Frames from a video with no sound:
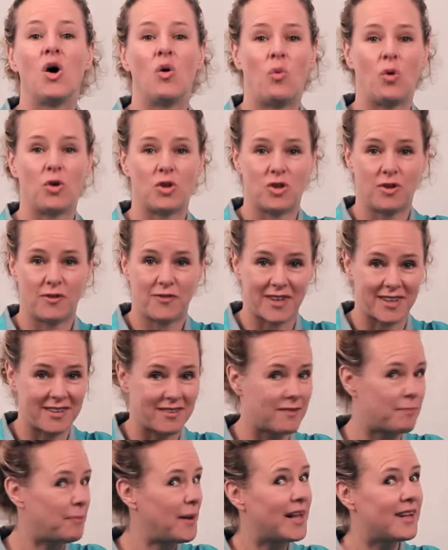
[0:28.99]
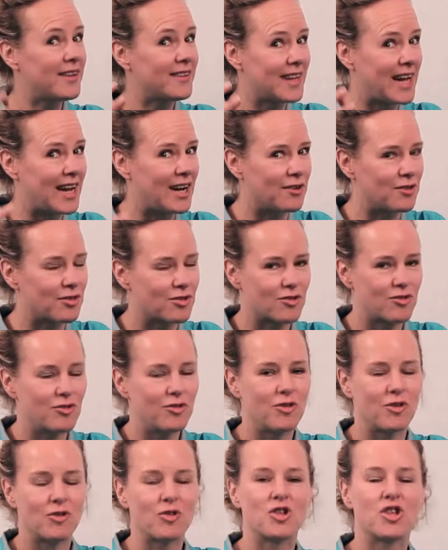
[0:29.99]
what you've expelled out
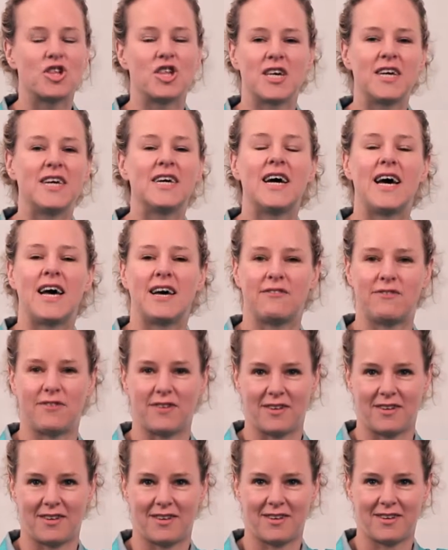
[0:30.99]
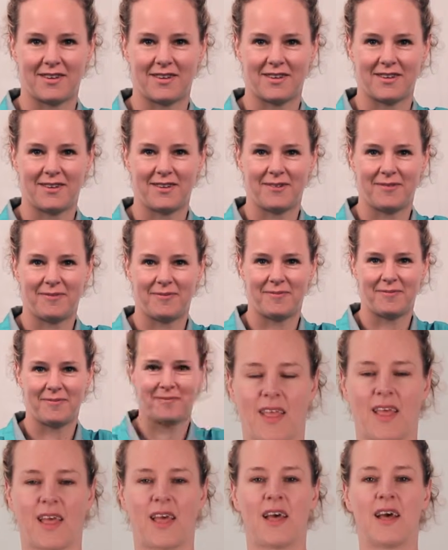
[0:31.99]
through your sheer effort.
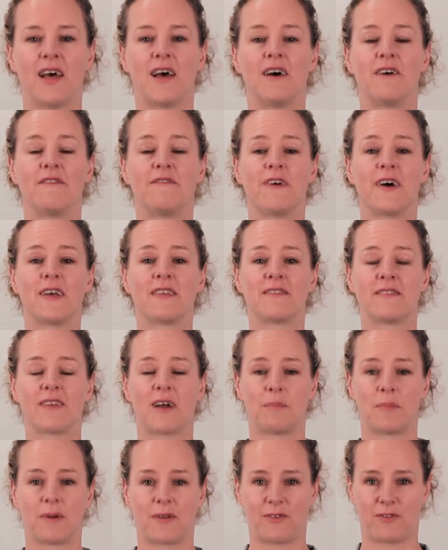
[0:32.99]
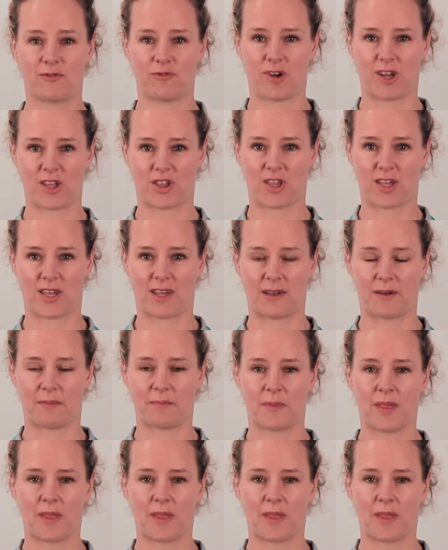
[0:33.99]
First up, stretching.